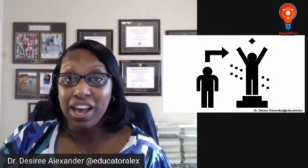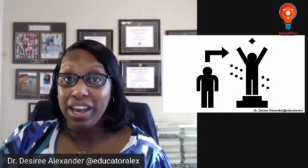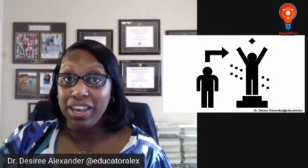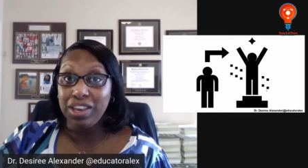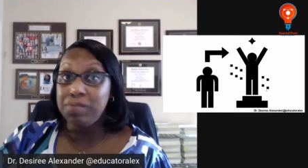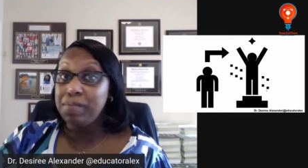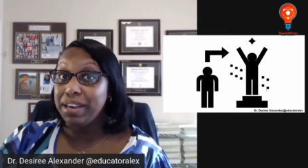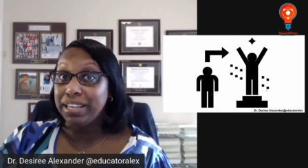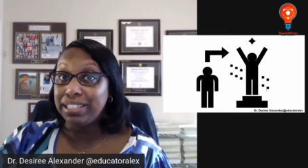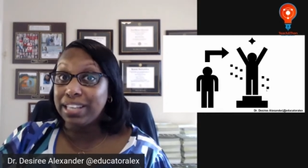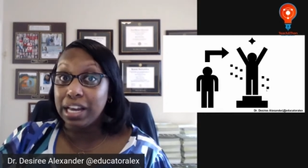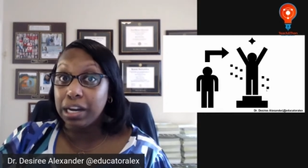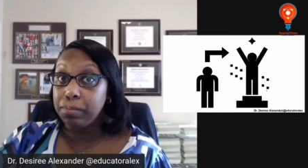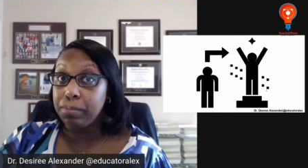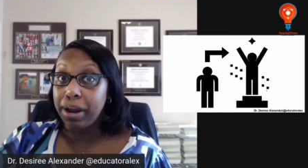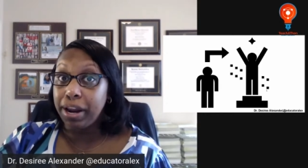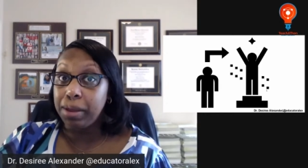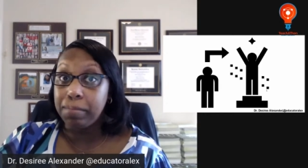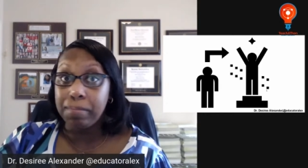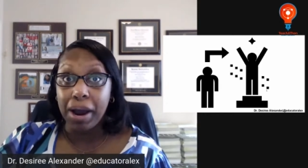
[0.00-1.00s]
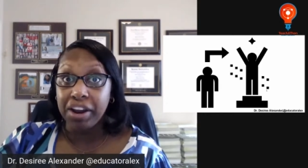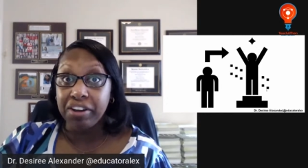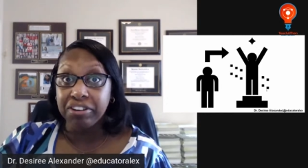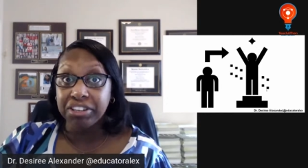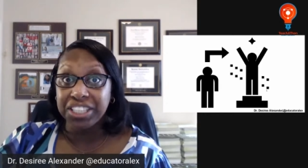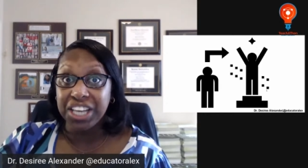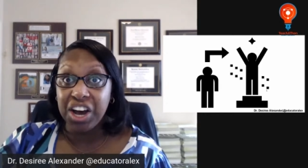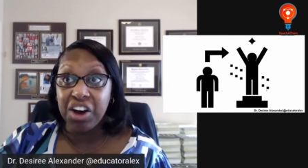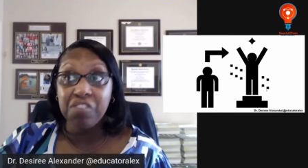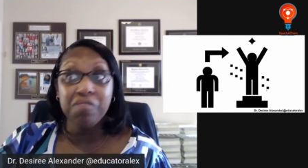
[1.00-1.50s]
You may celebrate it by
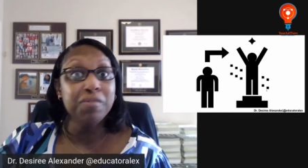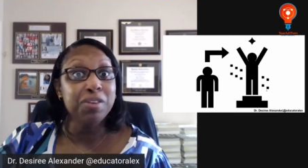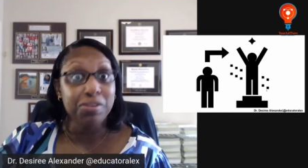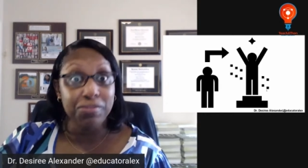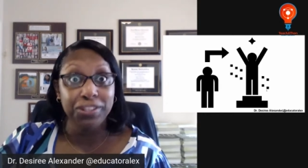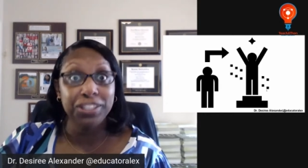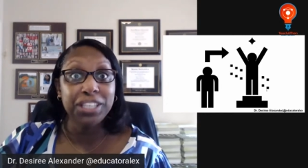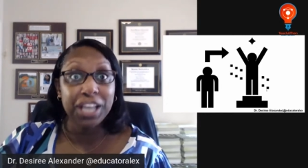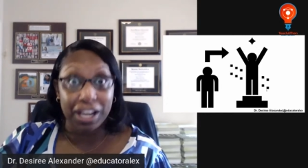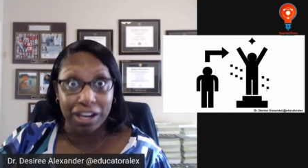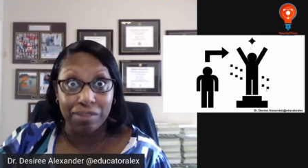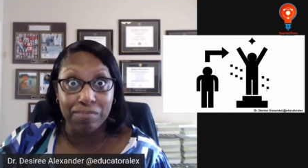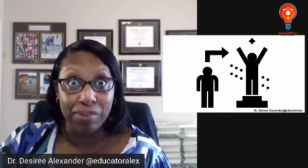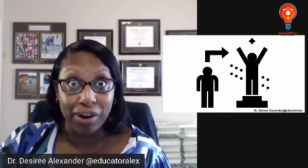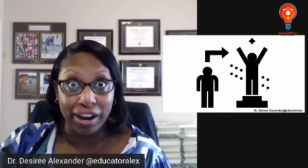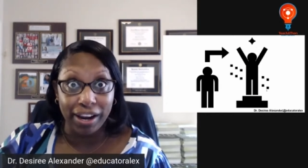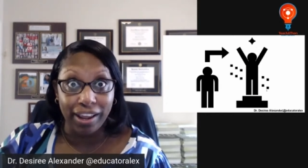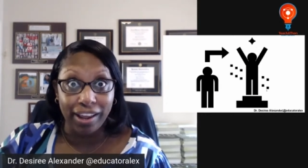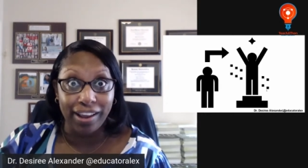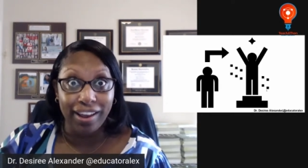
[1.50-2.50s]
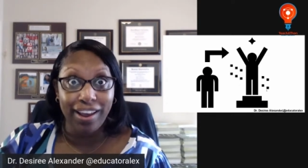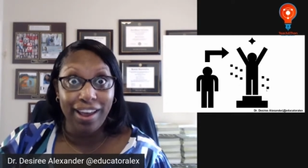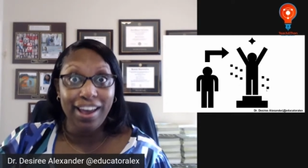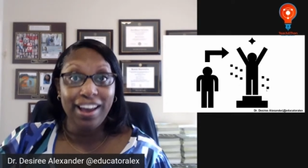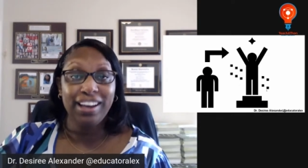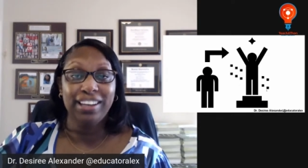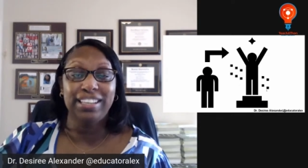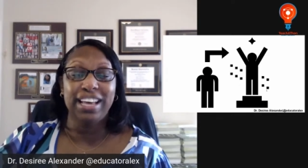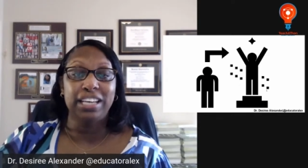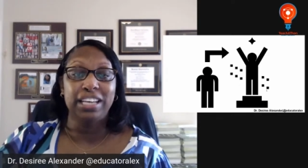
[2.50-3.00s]
yourself, but you celebrate it
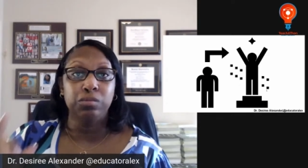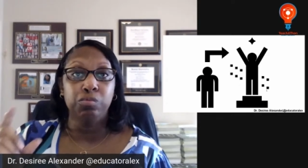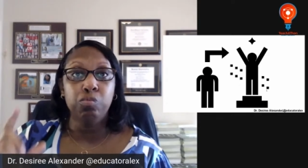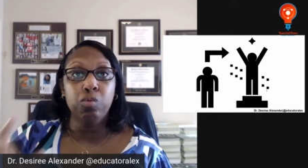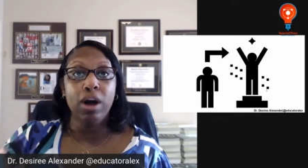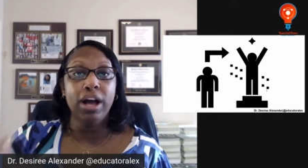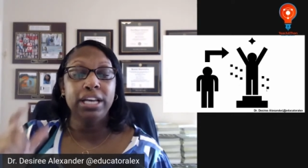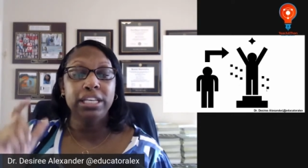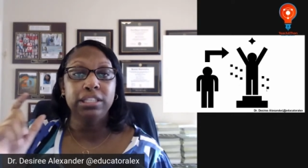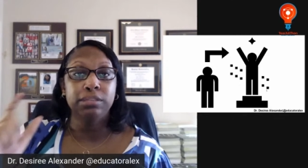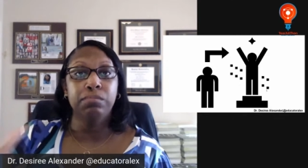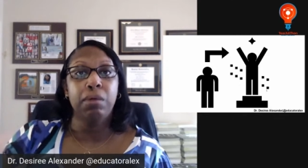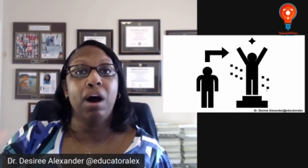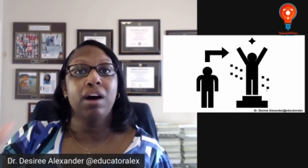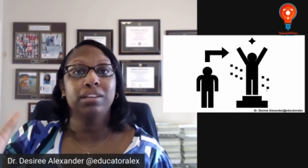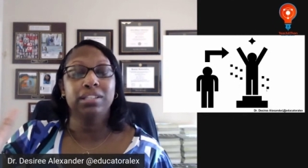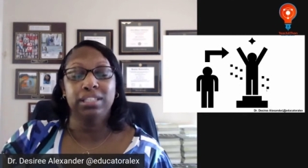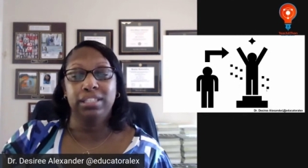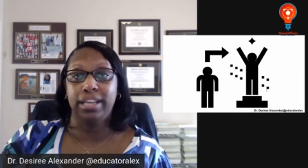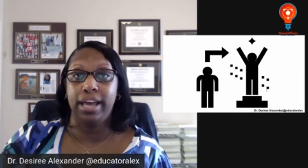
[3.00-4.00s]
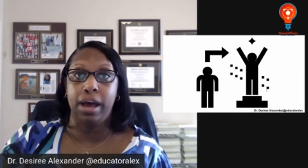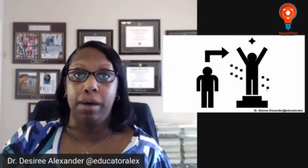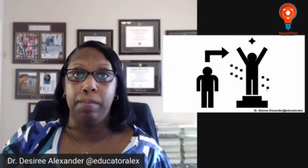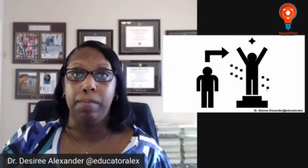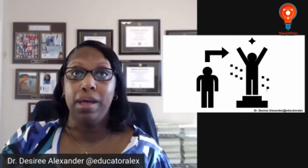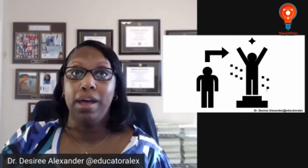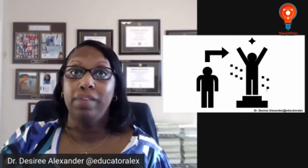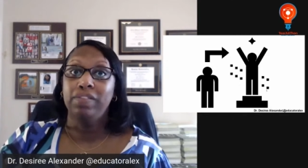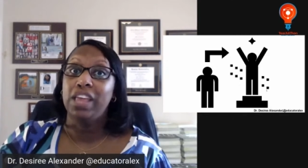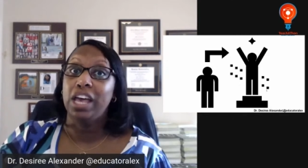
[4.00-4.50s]
because that's one small step
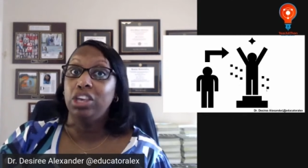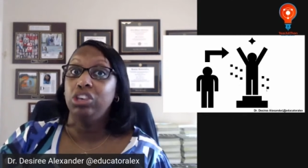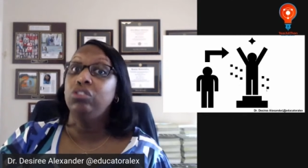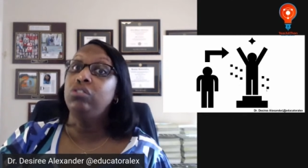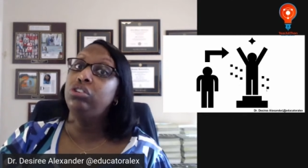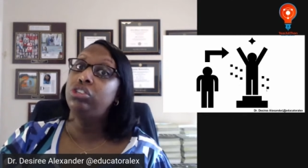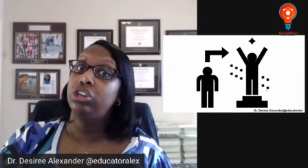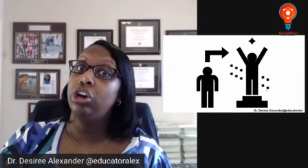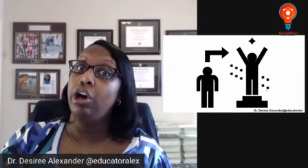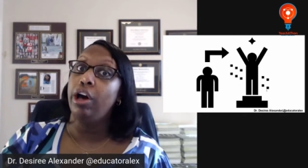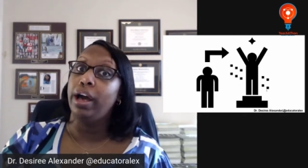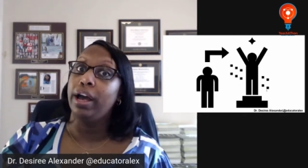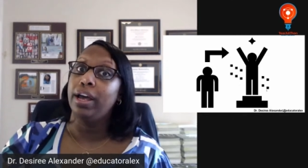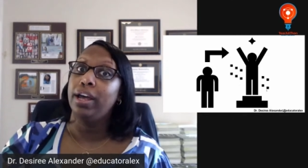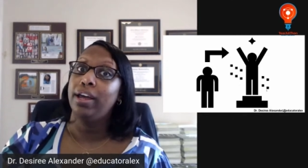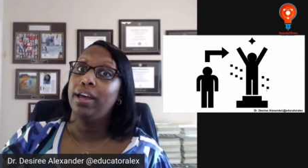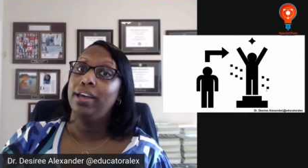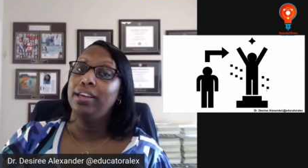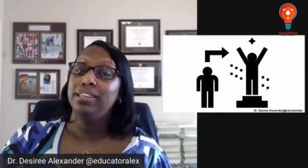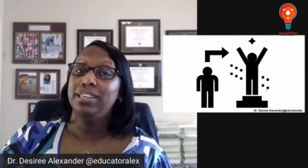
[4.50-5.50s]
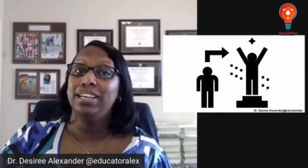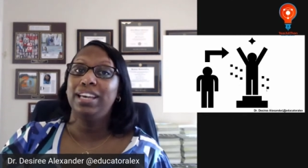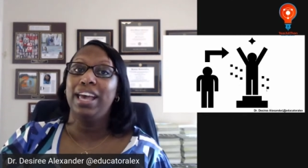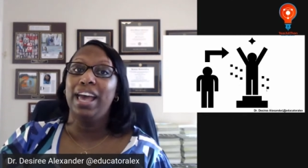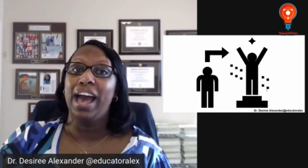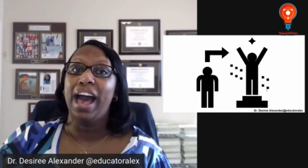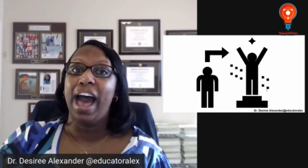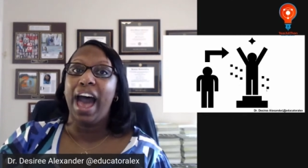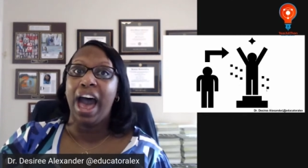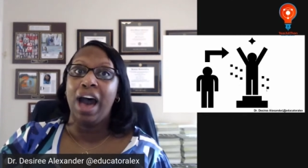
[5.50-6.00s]
that you took to
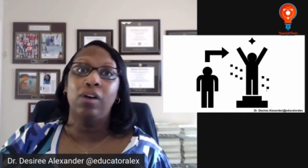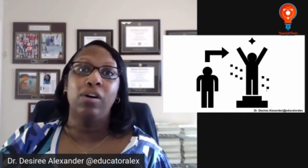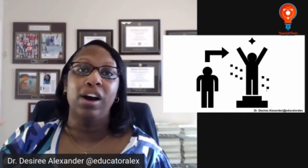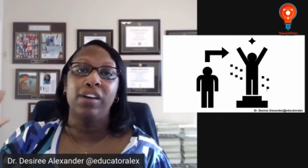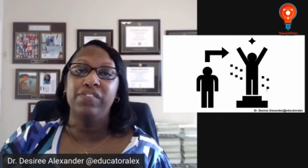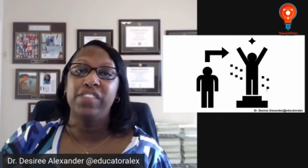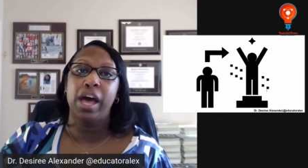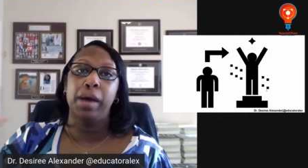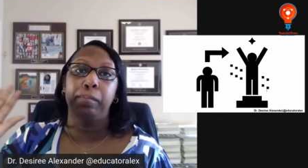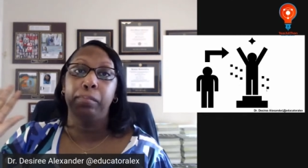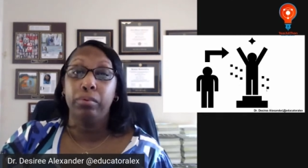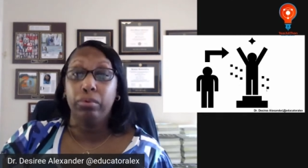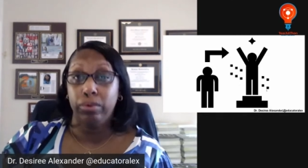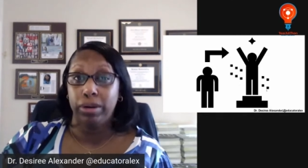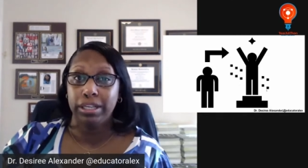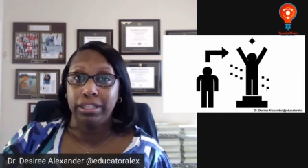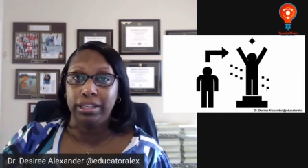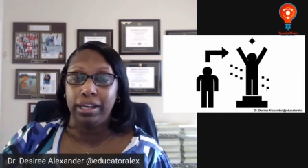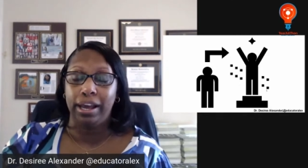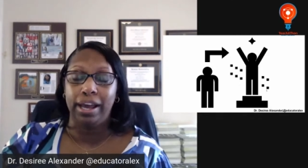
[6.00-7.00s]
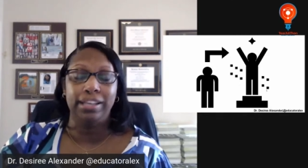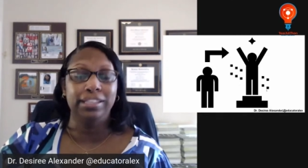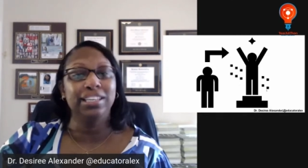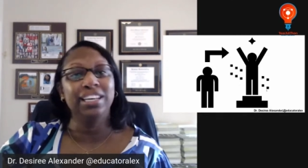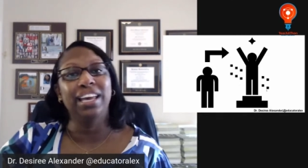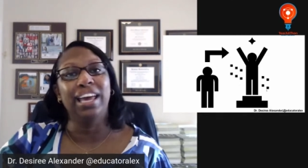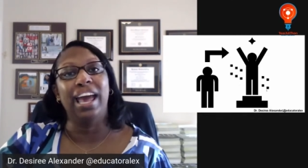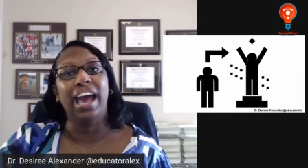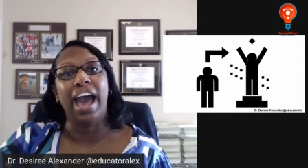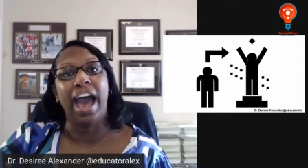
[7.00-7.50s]
get out of that prison and to
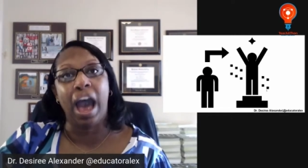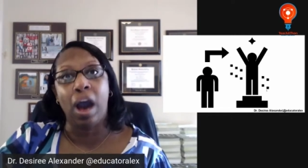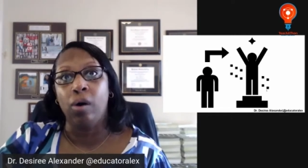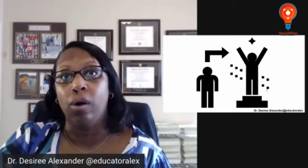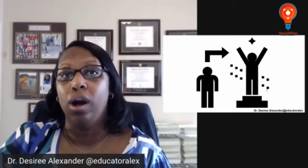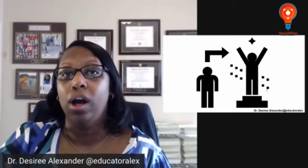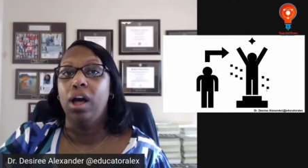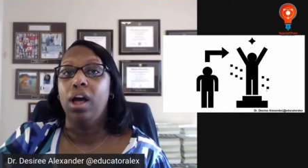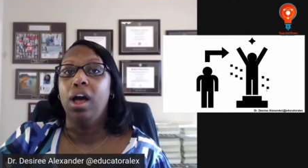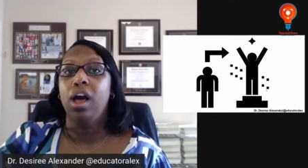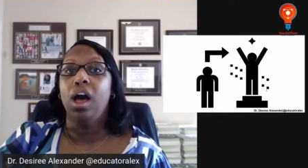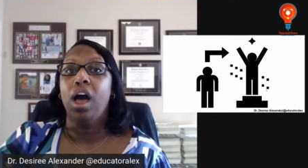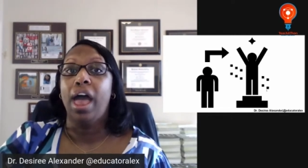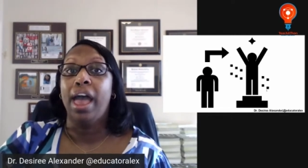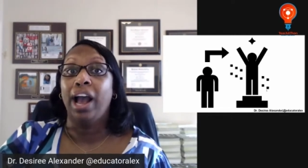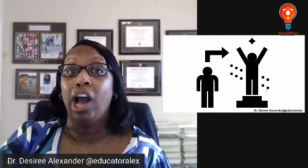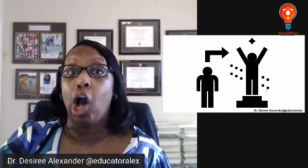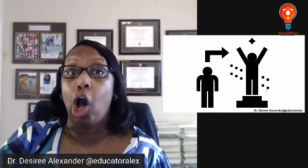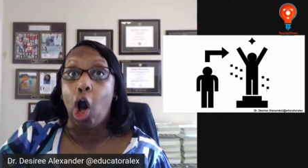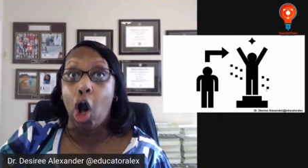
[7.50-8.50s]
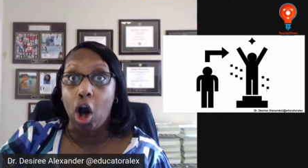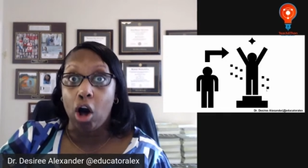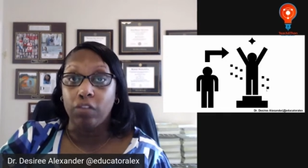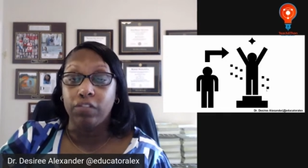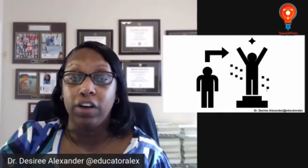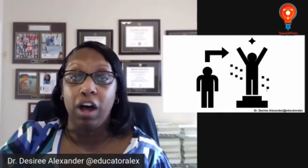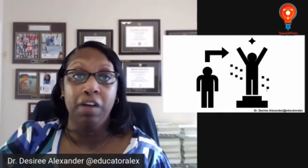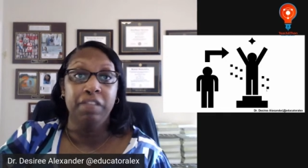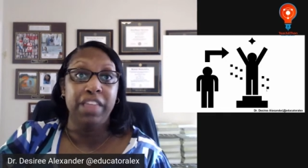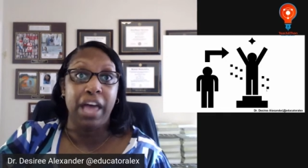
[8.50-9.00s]
get out and
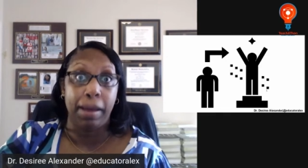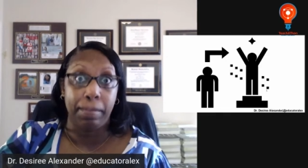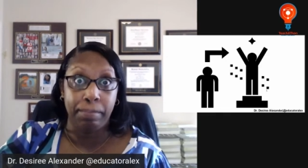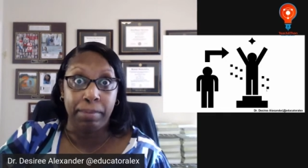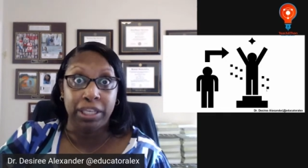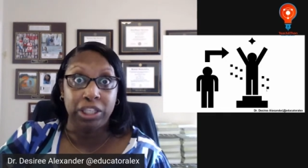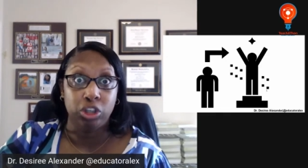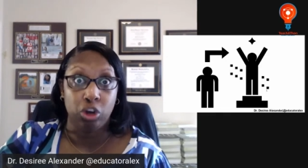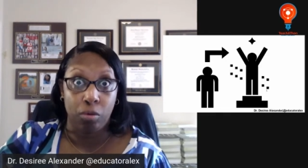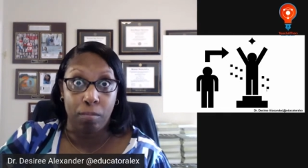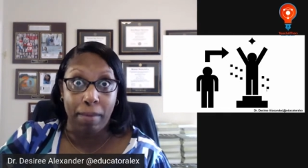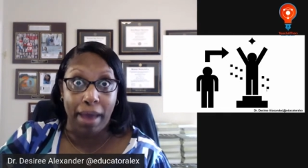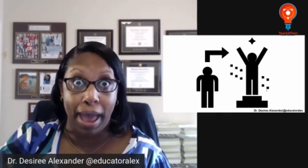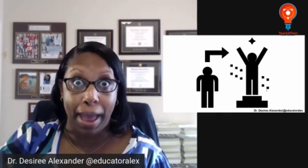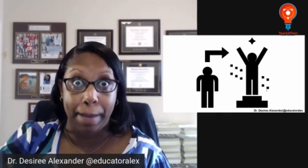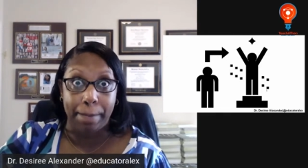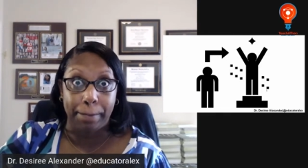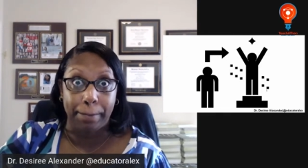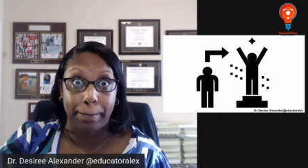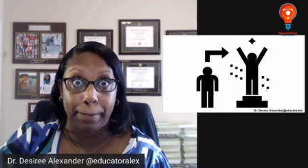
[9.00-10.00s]
off of that mental mat.